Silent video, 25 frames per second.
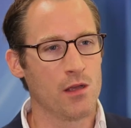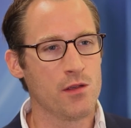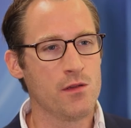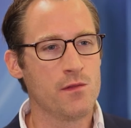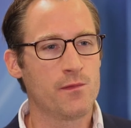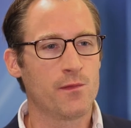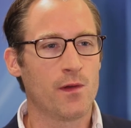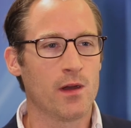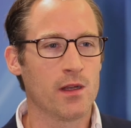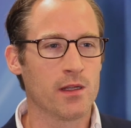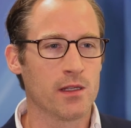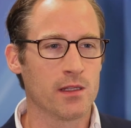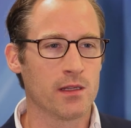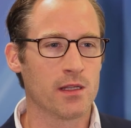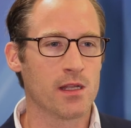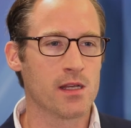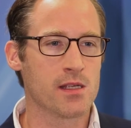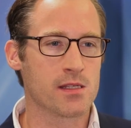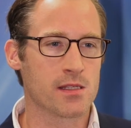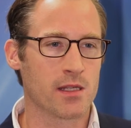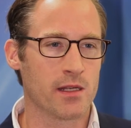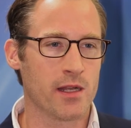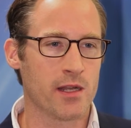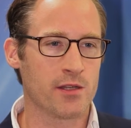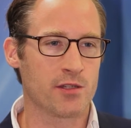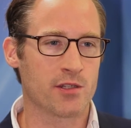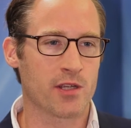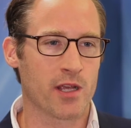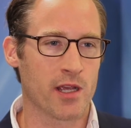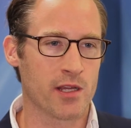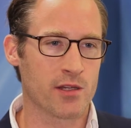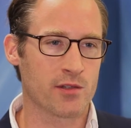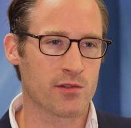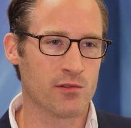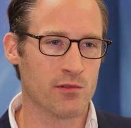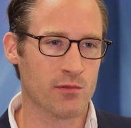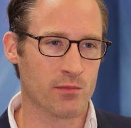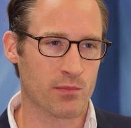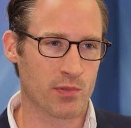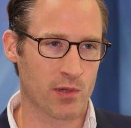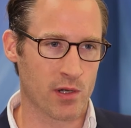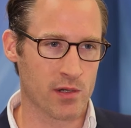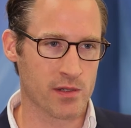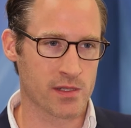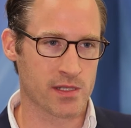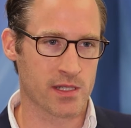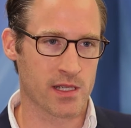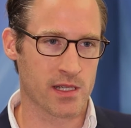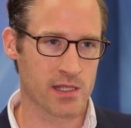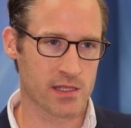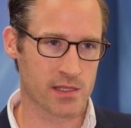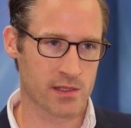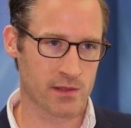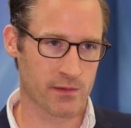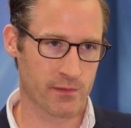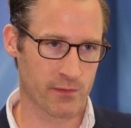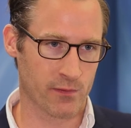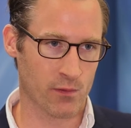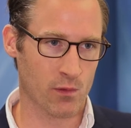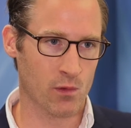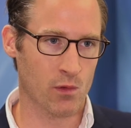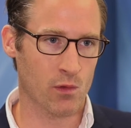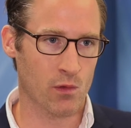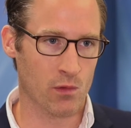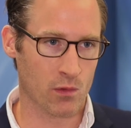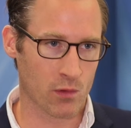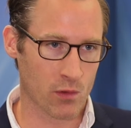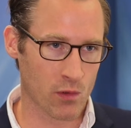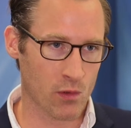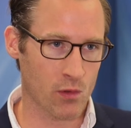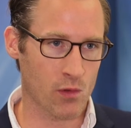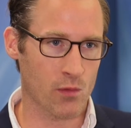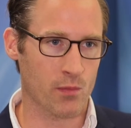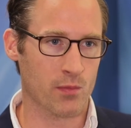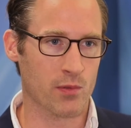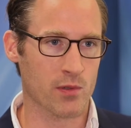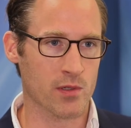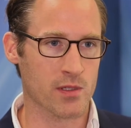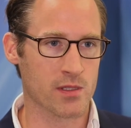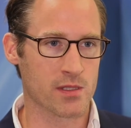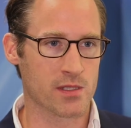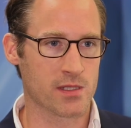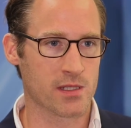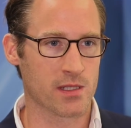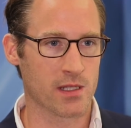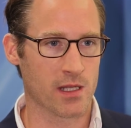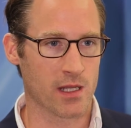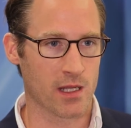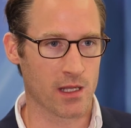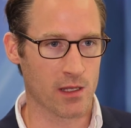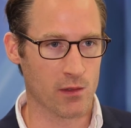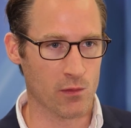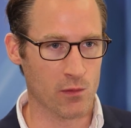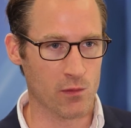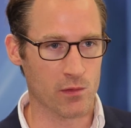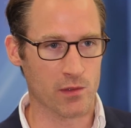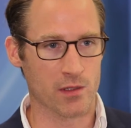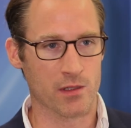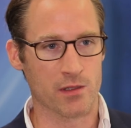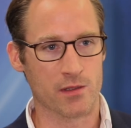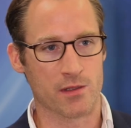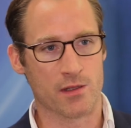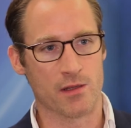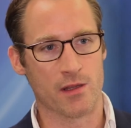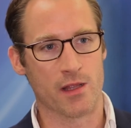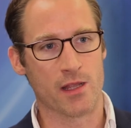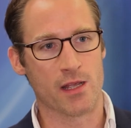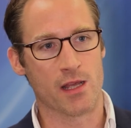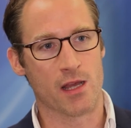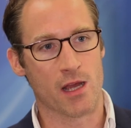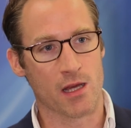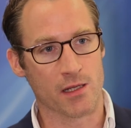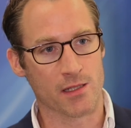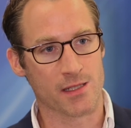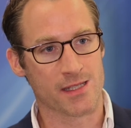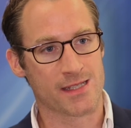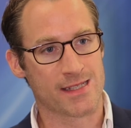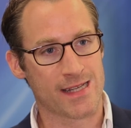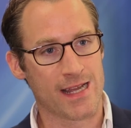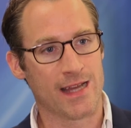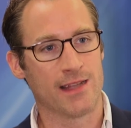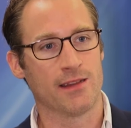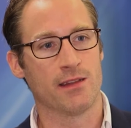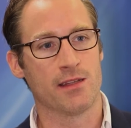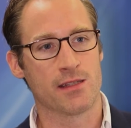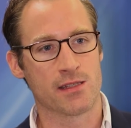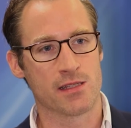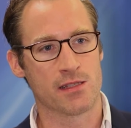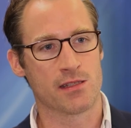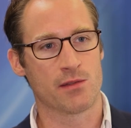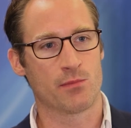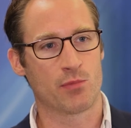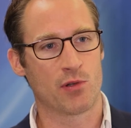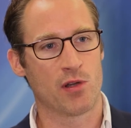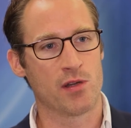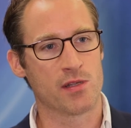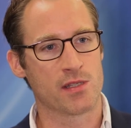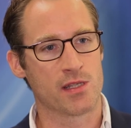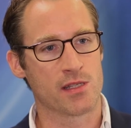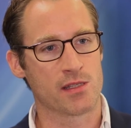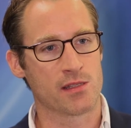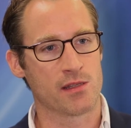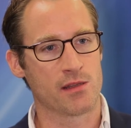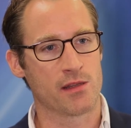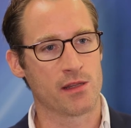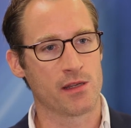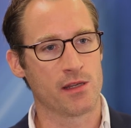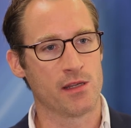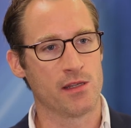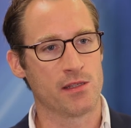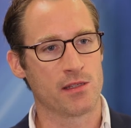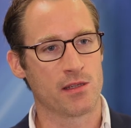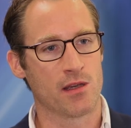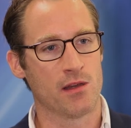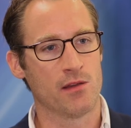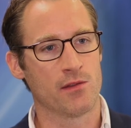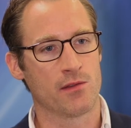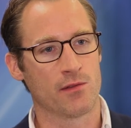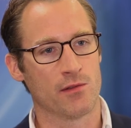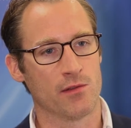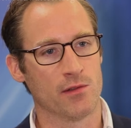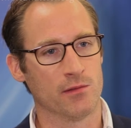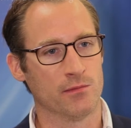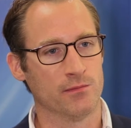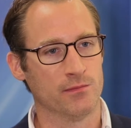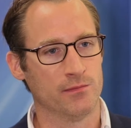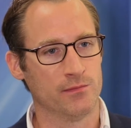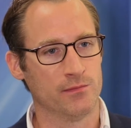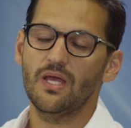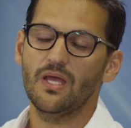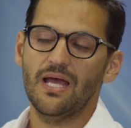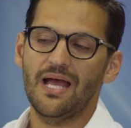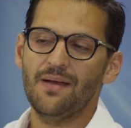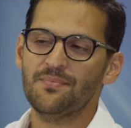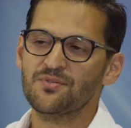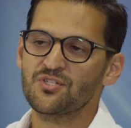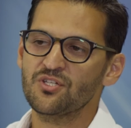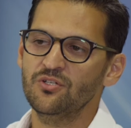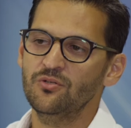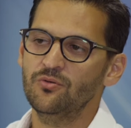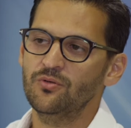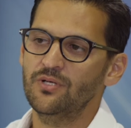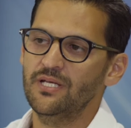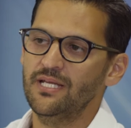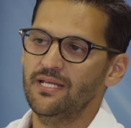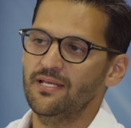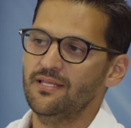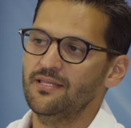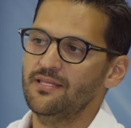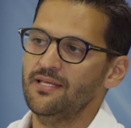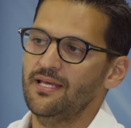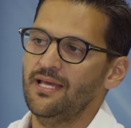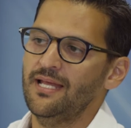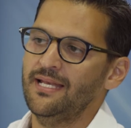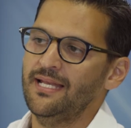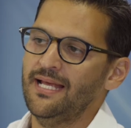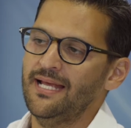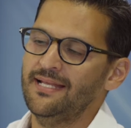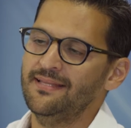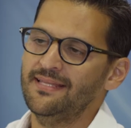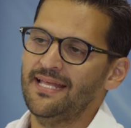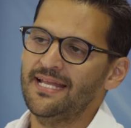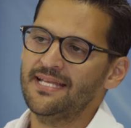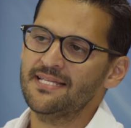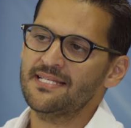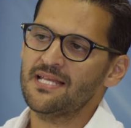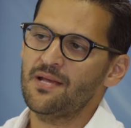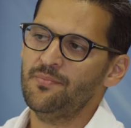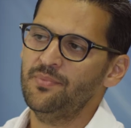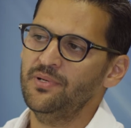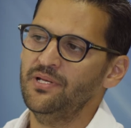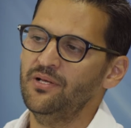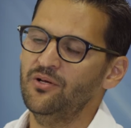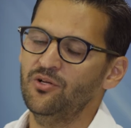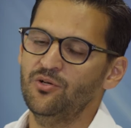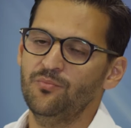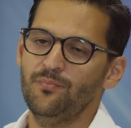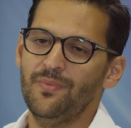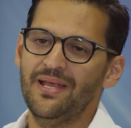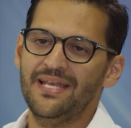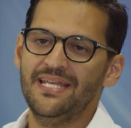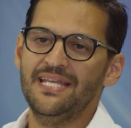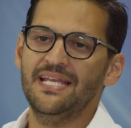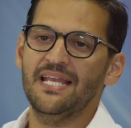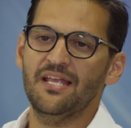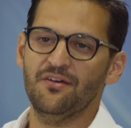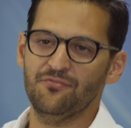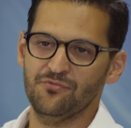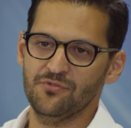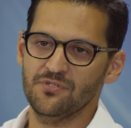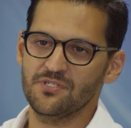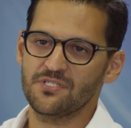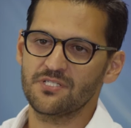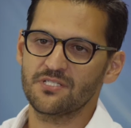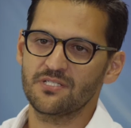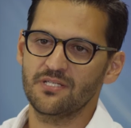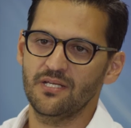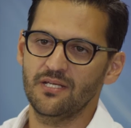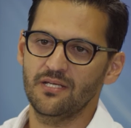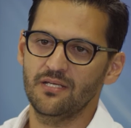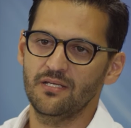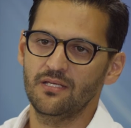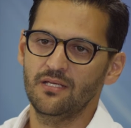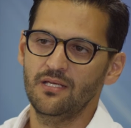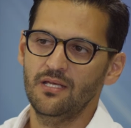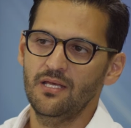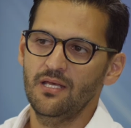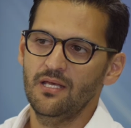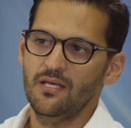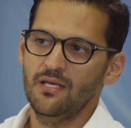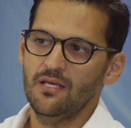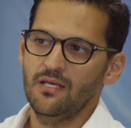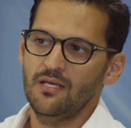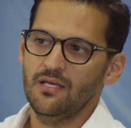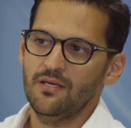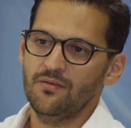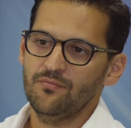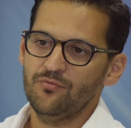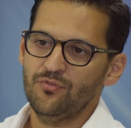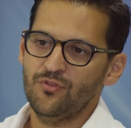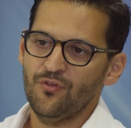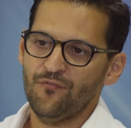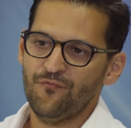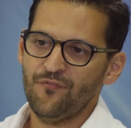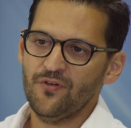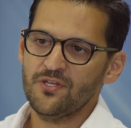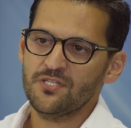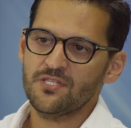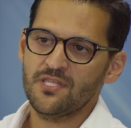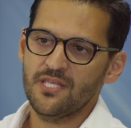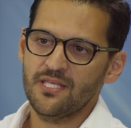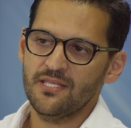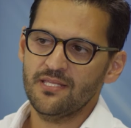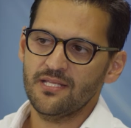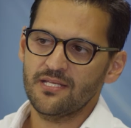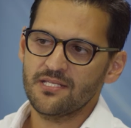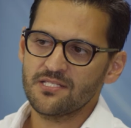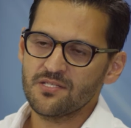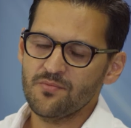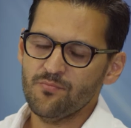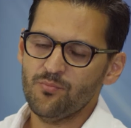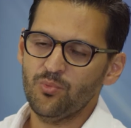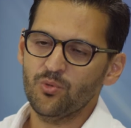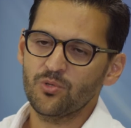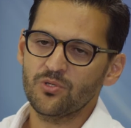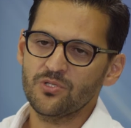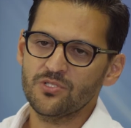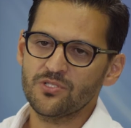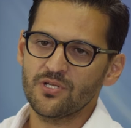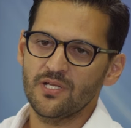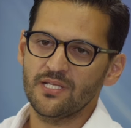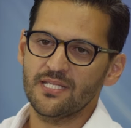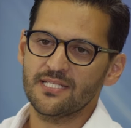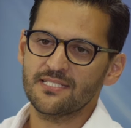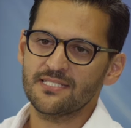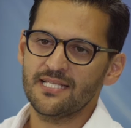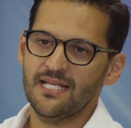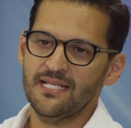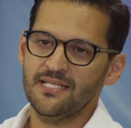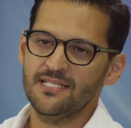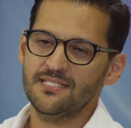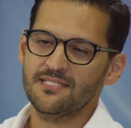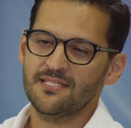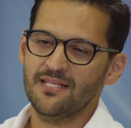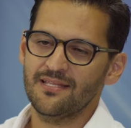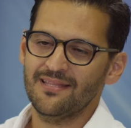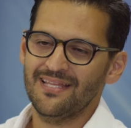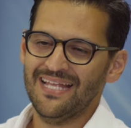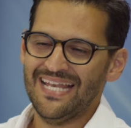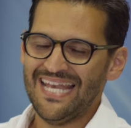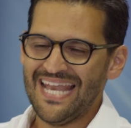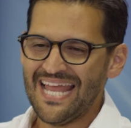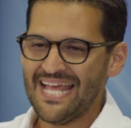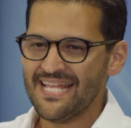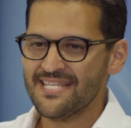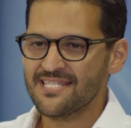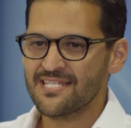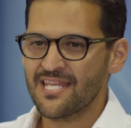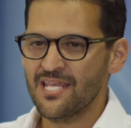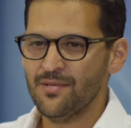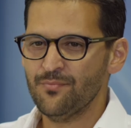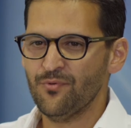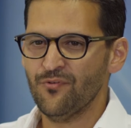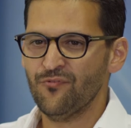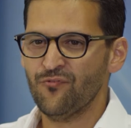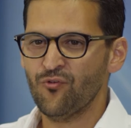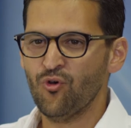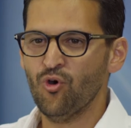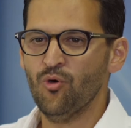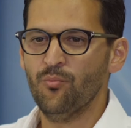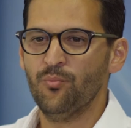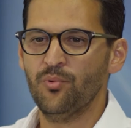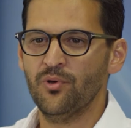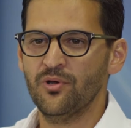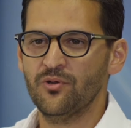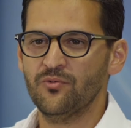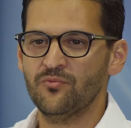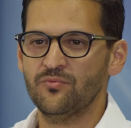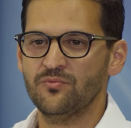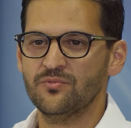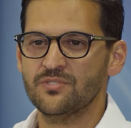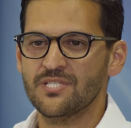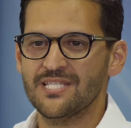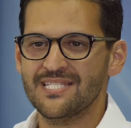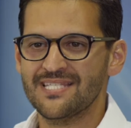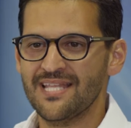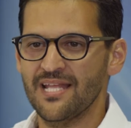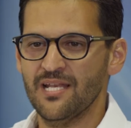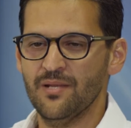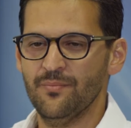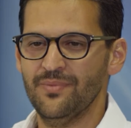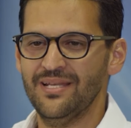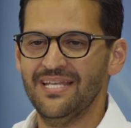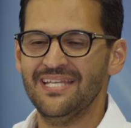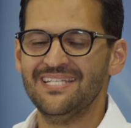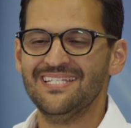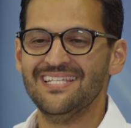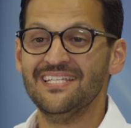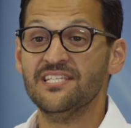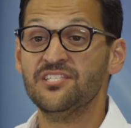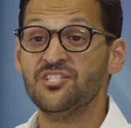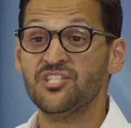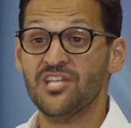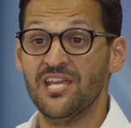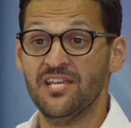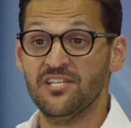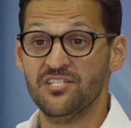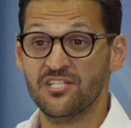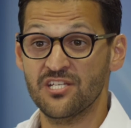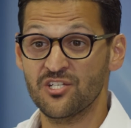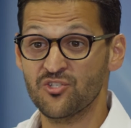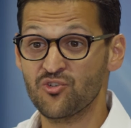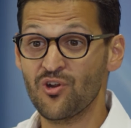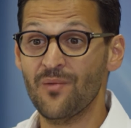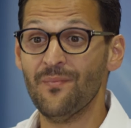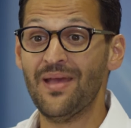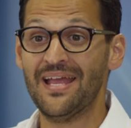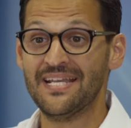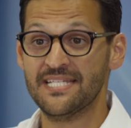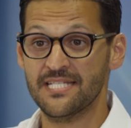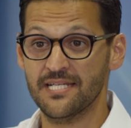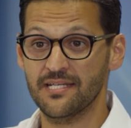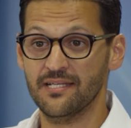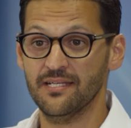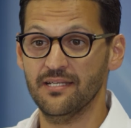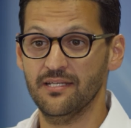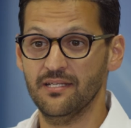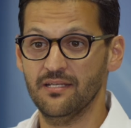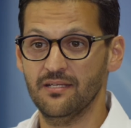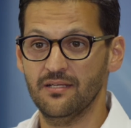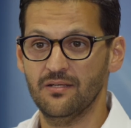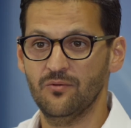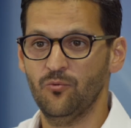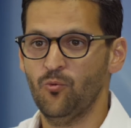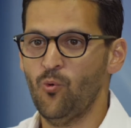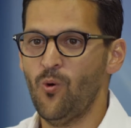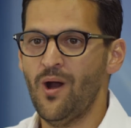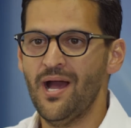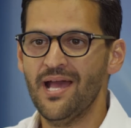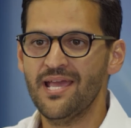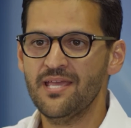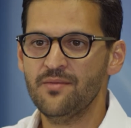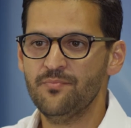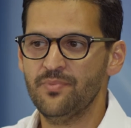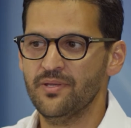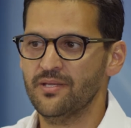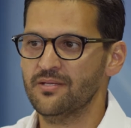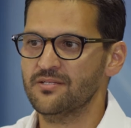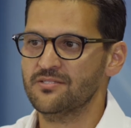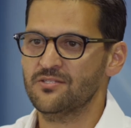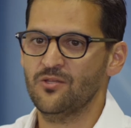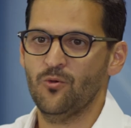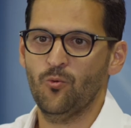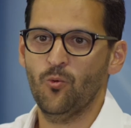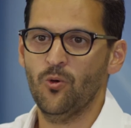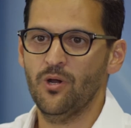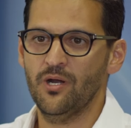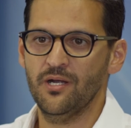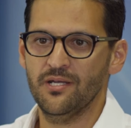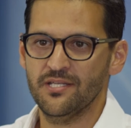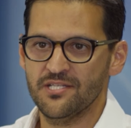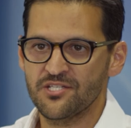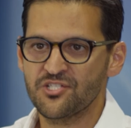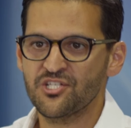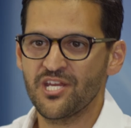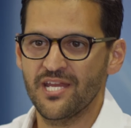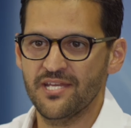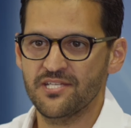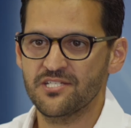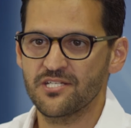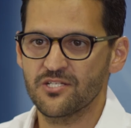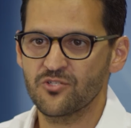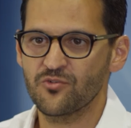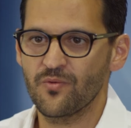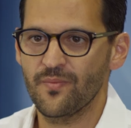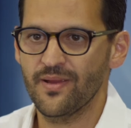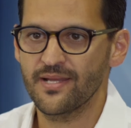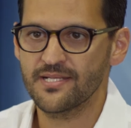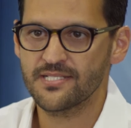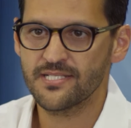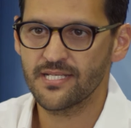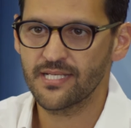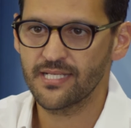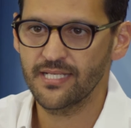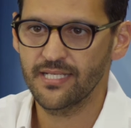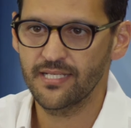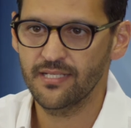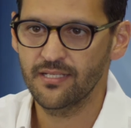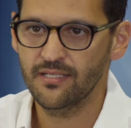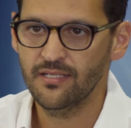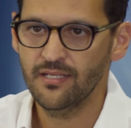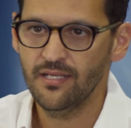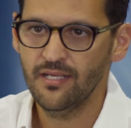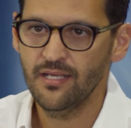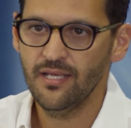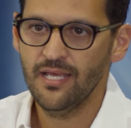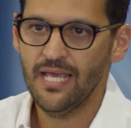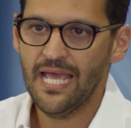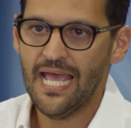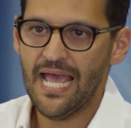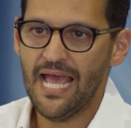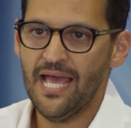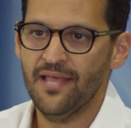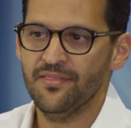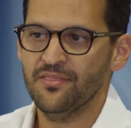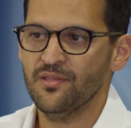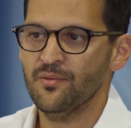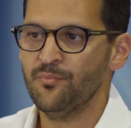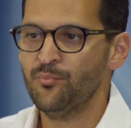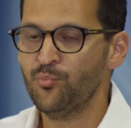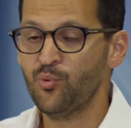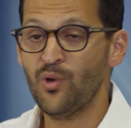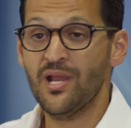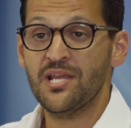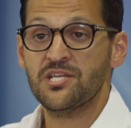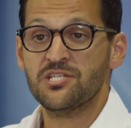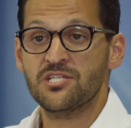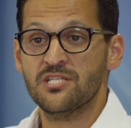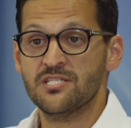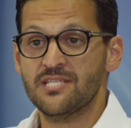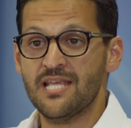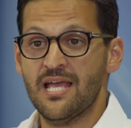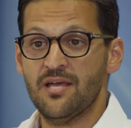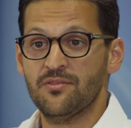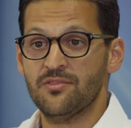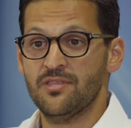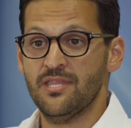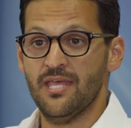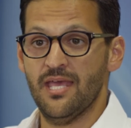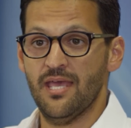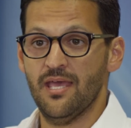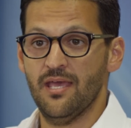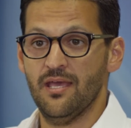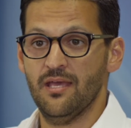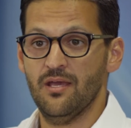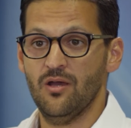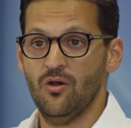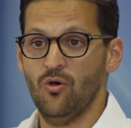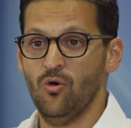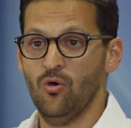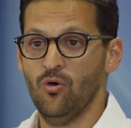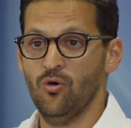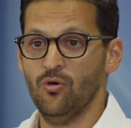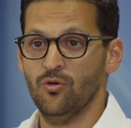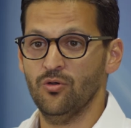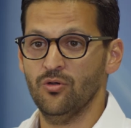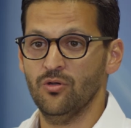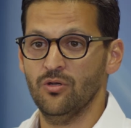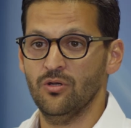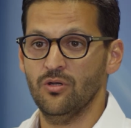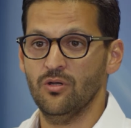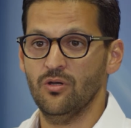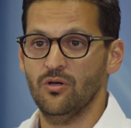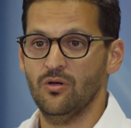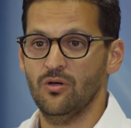you finding there's an educational process for corporates in order that they understand this is a process that they need to go through? Absolutely, and that is happening on many levels. Yeah? The first thing that is important to understand is that the landscape of corporate sustainability is changing dramatically. Why? Because the world is changing dramatically, and the pressures out there on